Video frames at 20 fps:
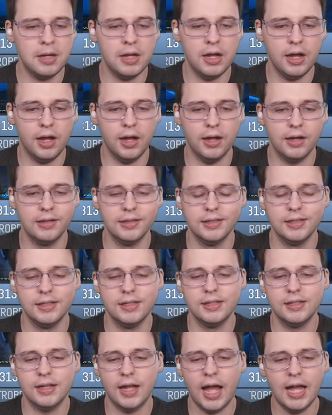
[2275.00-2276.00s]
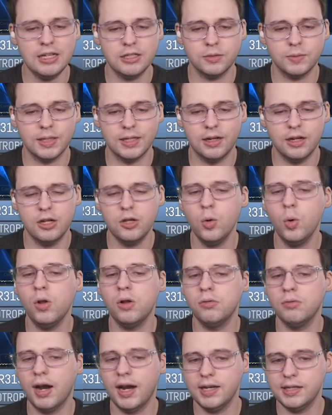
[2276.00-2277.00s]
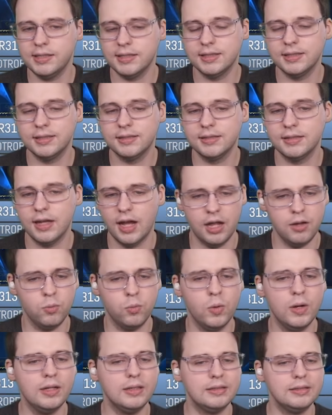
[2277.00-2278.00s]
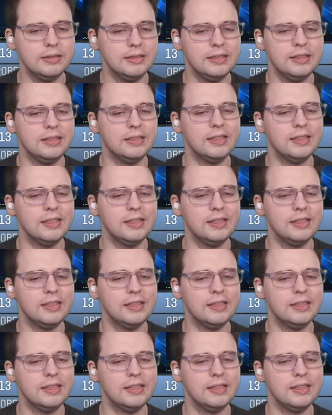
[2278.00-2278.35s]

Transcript: her. Anduin, are you alright? I will